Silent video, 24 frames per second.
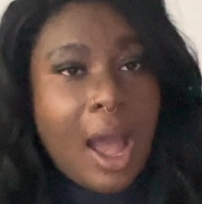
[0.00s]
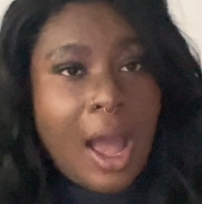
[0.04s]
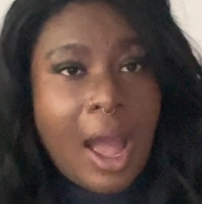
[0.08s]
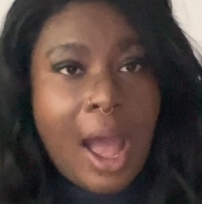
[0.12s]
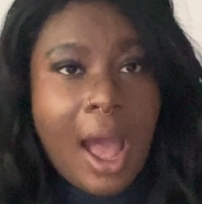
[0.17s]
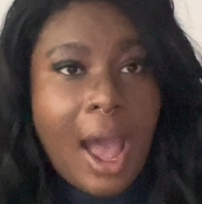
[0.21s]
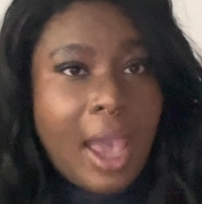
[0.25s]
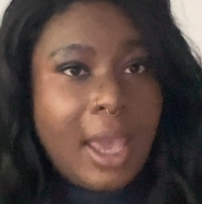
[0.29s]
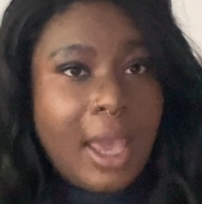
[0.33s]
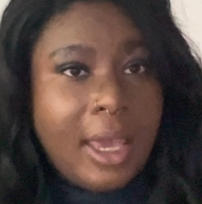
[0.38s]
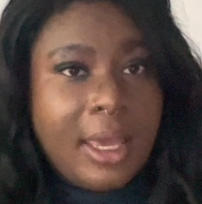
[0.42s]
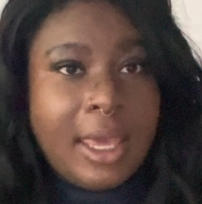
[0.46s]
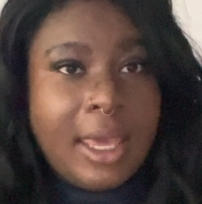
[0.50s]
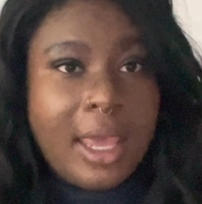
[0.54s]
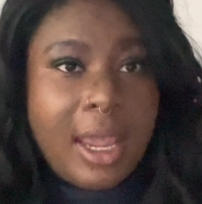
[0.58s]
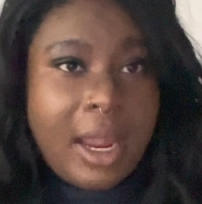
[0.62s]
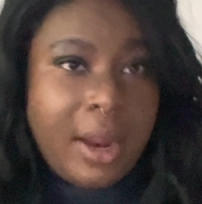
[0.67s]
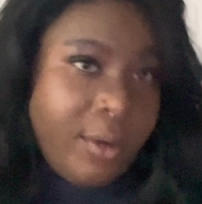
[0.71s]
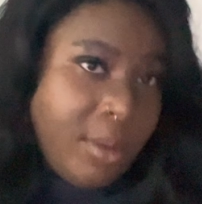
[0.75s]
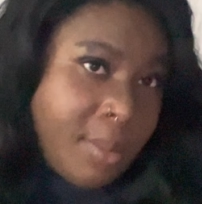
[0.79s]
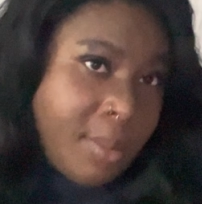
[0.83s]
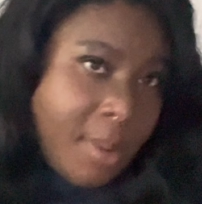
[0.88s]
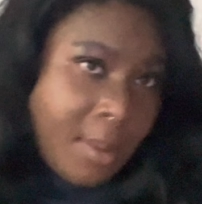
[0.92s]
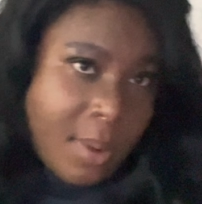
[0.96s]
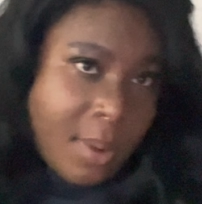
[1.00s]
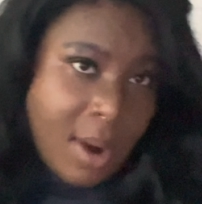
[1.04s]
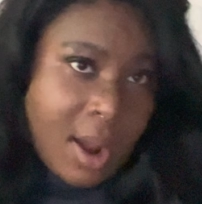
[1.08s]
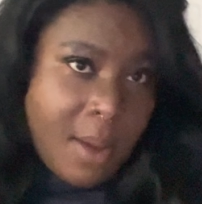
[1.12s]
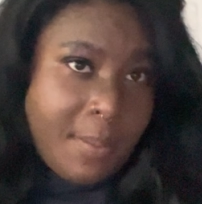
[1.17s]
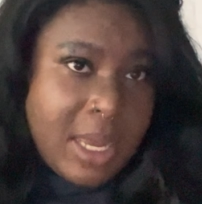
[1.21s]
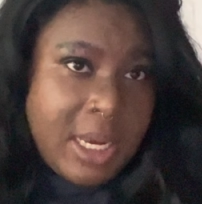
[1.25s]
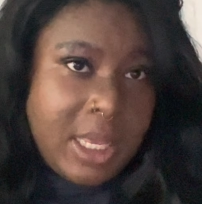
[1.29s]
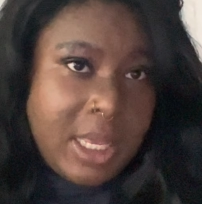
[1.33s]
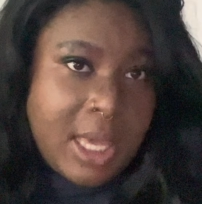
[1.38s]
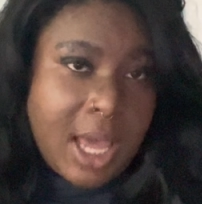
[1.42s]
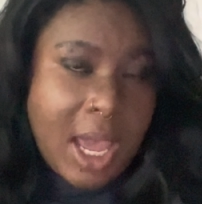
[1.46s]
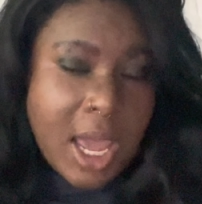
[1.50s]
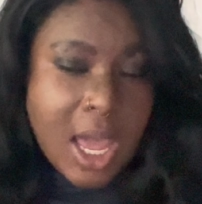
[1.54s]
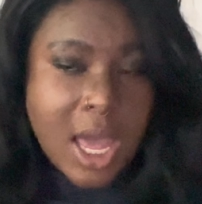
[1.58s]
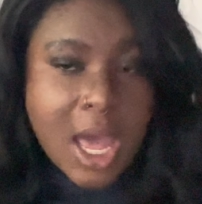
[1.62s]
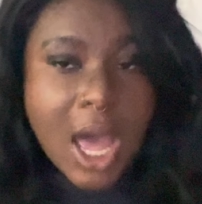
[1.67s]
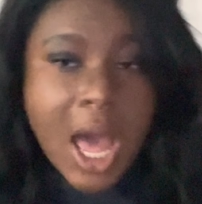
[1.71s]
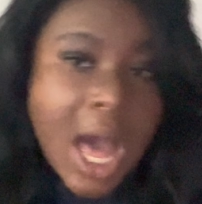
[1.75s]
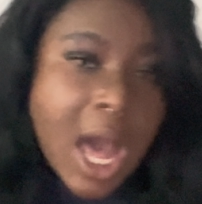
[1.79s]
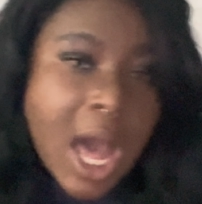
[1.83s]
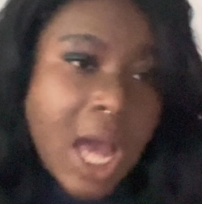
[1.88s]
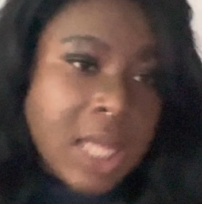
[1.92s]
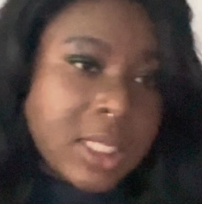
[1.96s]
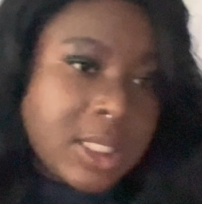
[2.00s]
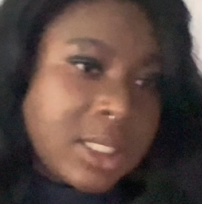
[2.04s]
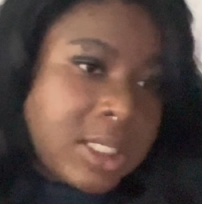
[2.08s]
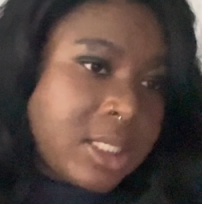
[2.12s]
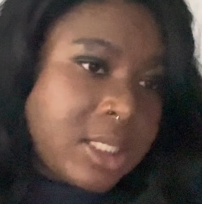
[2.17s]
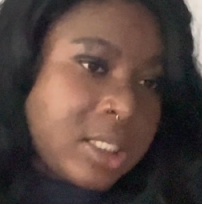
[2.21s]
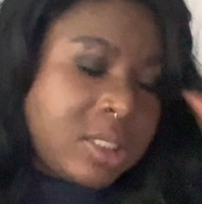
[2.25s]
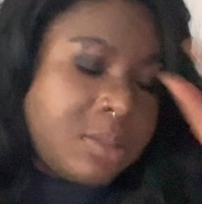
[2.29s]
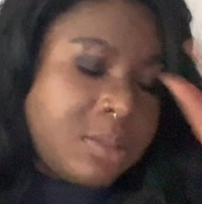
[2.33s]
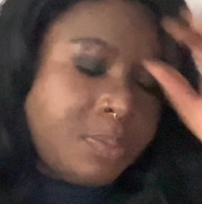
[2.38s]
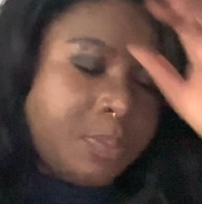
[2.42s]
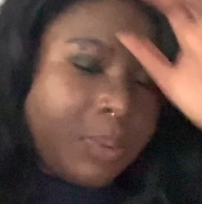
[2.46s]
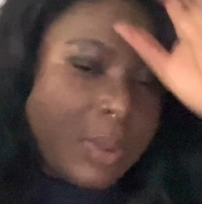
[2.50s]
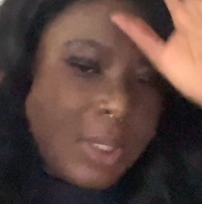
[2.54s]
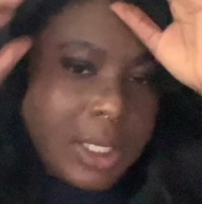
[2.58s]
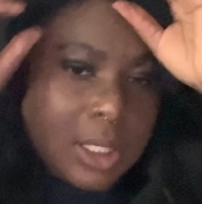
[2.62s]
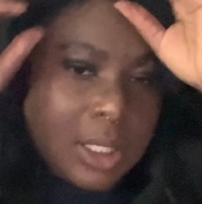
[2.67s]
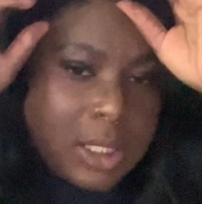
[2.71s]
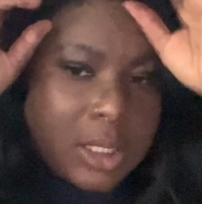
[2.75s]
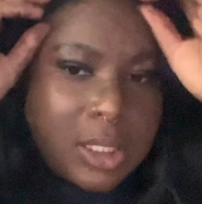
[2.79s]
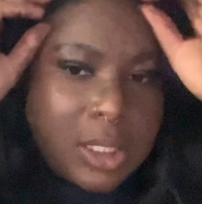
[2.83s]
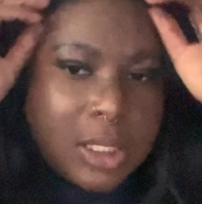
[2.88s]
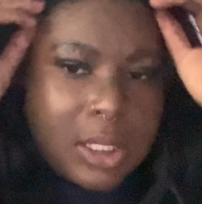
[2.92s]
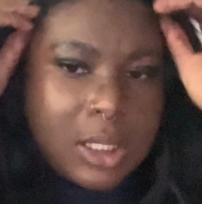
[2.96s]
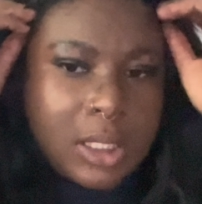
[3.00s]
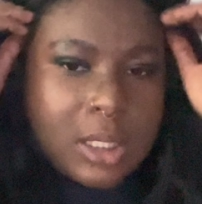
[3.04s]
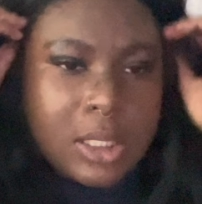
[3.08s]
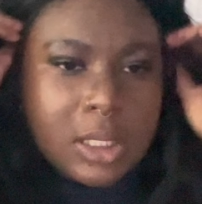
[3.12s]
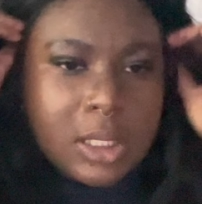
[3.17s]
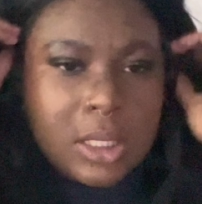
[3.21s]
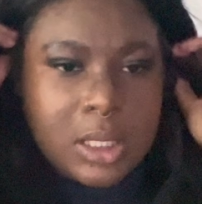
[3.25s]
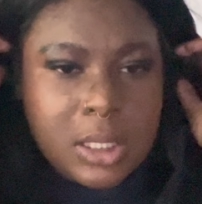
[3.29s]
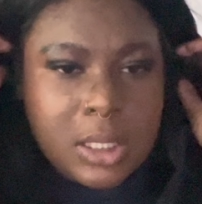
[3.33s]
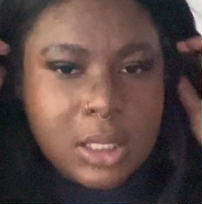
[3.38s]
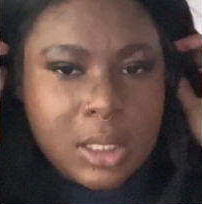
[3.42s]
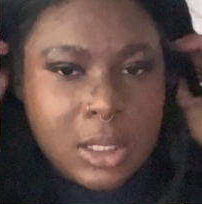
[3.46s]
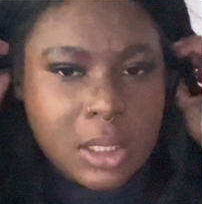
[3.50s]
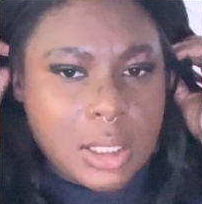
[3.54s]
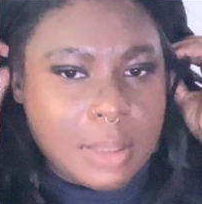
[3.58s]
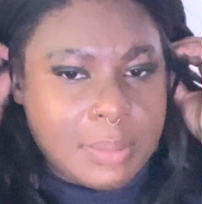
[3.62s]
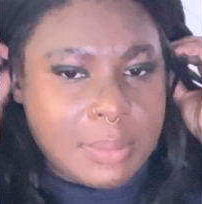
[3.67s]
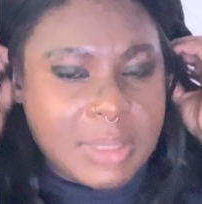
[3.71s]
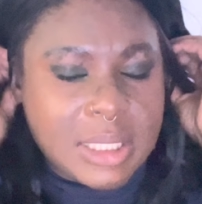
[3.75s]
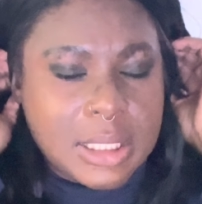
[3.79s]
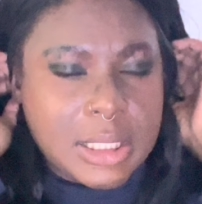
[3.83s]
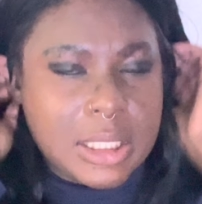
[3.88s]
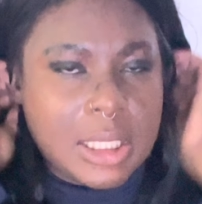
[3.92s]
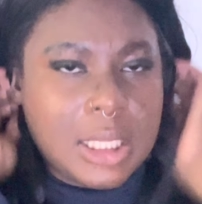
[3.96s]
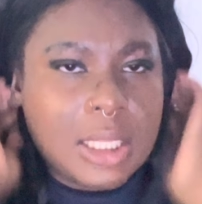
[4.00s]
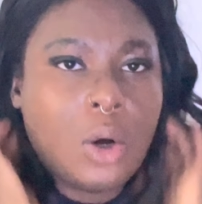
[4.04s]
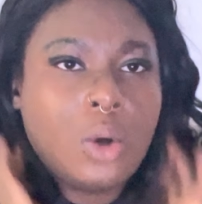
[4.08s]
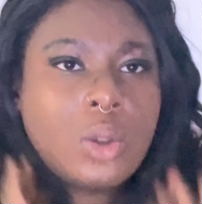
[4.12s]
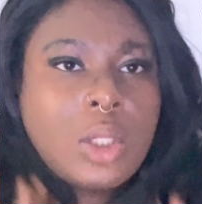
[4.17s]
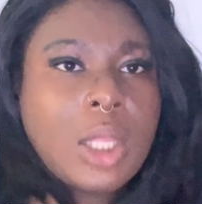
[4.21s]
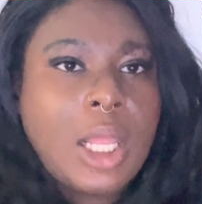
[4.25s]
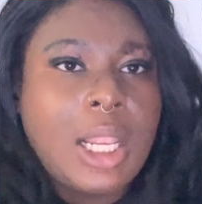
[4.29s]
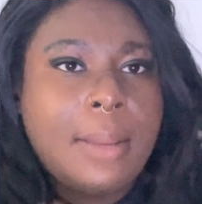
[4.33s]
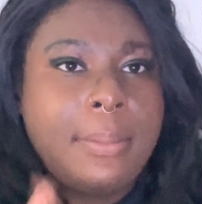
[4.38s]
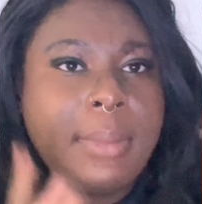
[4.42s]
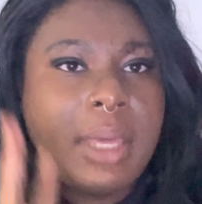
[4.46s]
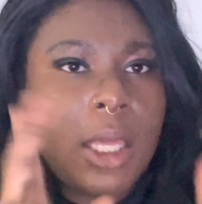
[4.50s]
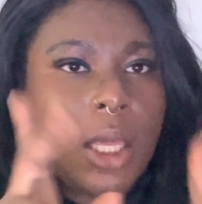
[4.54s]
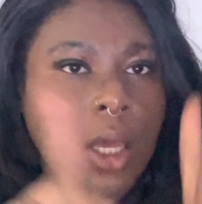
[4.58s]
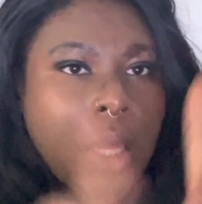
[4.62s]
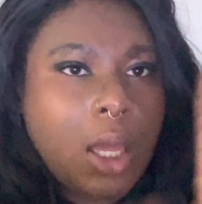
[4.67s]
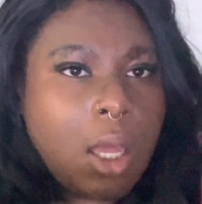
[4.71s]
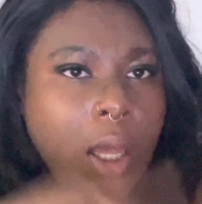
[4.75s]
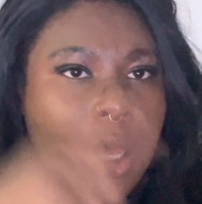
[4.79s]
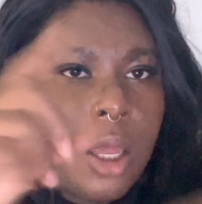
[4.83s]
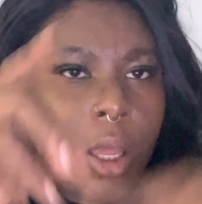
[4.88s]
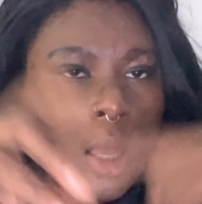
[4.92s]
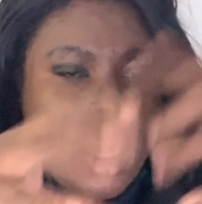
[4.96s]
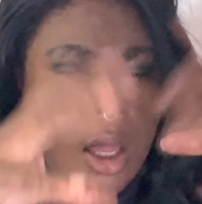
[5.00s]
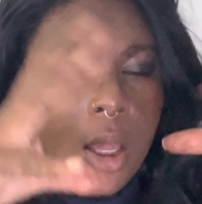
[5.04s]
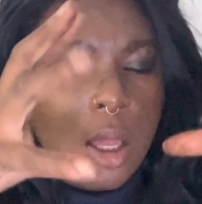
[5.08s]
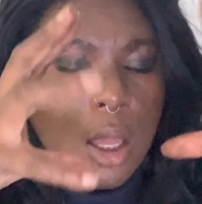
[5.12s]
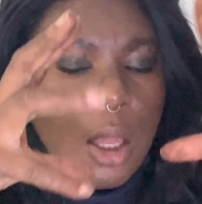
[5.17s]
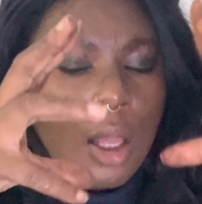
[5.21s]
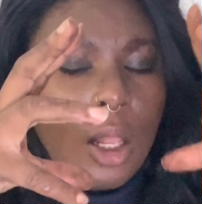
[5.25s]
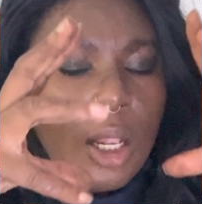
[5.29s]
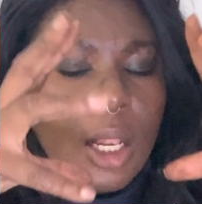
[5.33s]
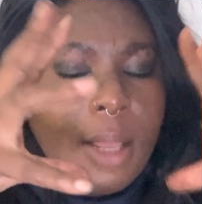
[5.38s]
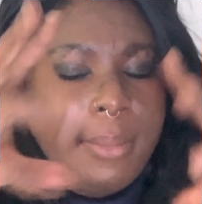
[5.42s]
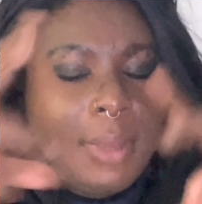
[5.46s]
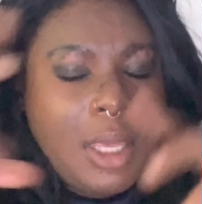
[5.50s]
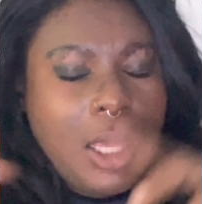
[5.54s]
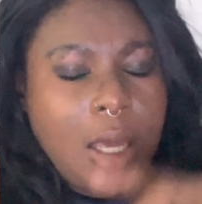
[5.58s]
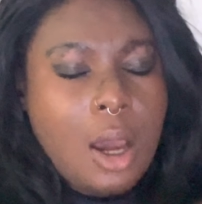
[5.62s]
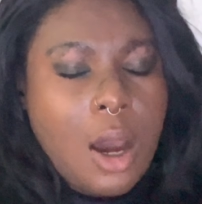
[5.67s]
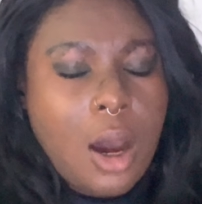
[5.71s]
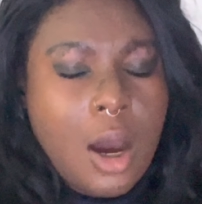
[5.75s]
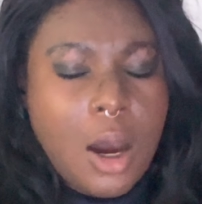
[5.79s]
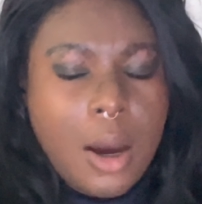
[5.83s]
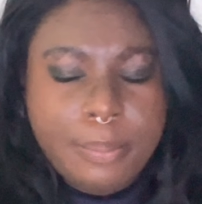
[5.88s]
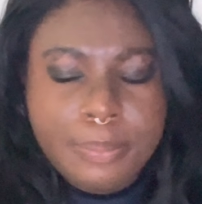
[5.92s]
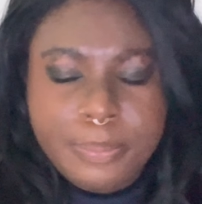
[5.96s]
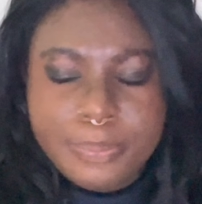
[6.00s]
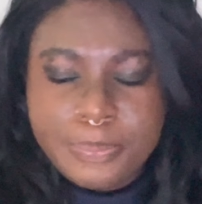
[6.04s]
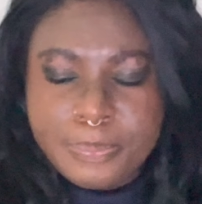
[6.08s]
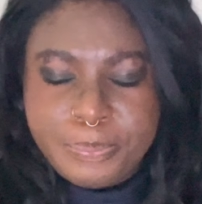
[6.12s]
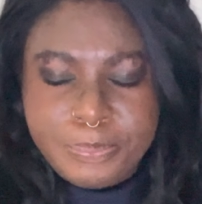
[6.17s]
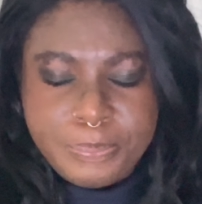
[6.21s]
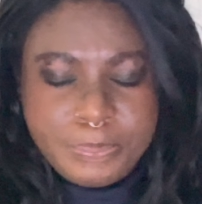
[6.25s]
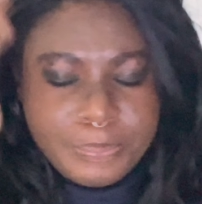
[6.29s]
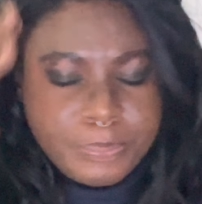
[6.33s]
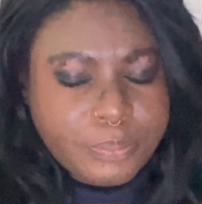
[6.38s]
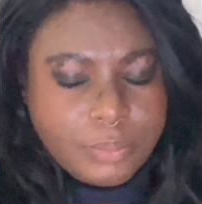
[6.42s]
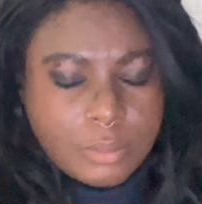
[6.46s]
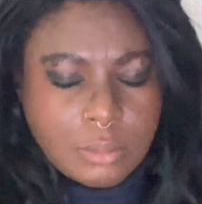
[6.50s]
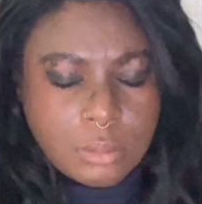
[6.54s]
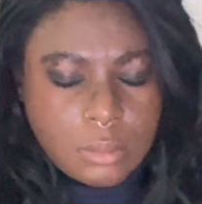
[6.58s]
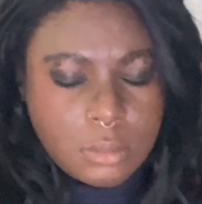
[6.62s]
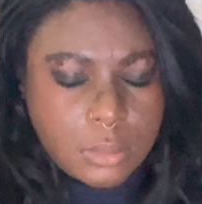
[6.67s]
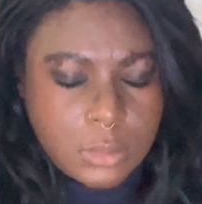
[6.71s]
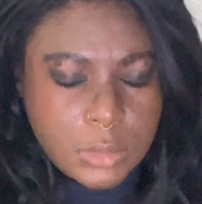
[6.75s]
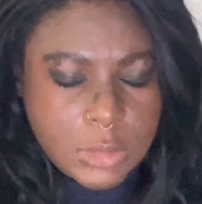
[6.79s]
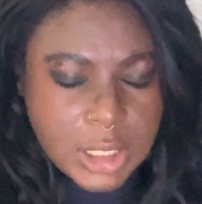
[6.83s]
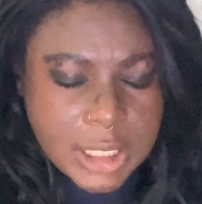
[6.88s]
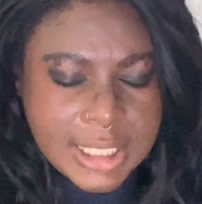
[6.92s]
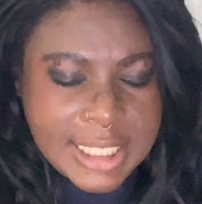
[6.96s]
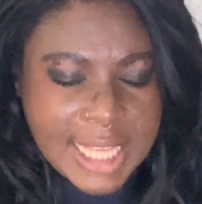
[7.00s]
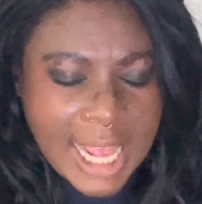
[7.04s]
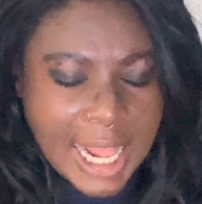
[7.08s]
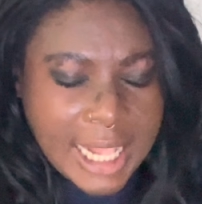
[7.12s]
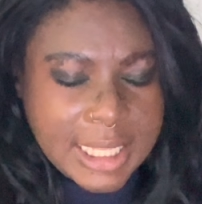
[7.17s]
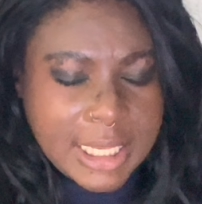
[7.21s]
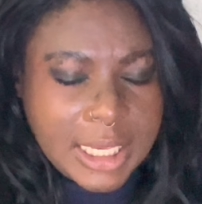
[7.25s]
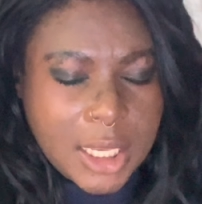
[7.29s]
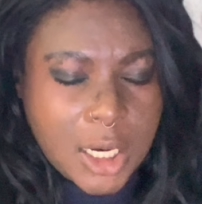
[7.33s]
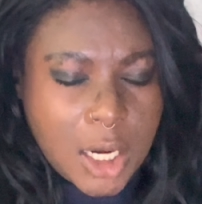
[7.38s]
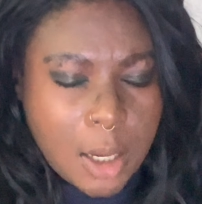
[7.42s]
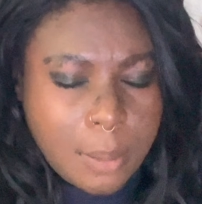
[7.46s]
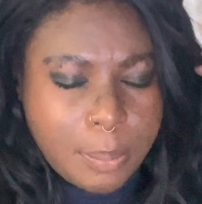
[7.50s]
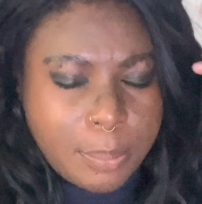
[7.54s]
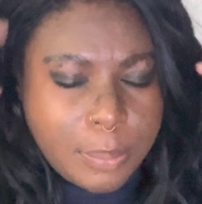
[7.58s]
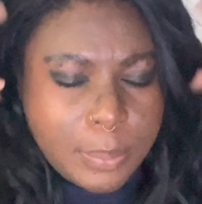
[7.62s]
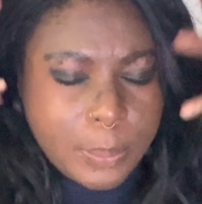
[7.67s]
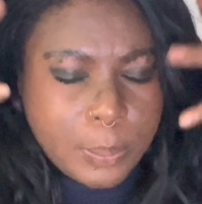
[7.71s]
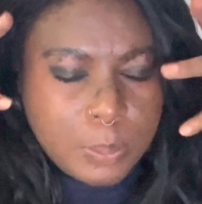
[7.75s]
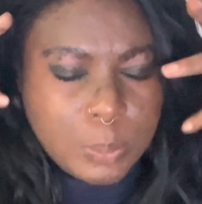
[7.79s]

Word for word: I can't remember how many I got, but let me see. Hold on. Let me let me um tally it up.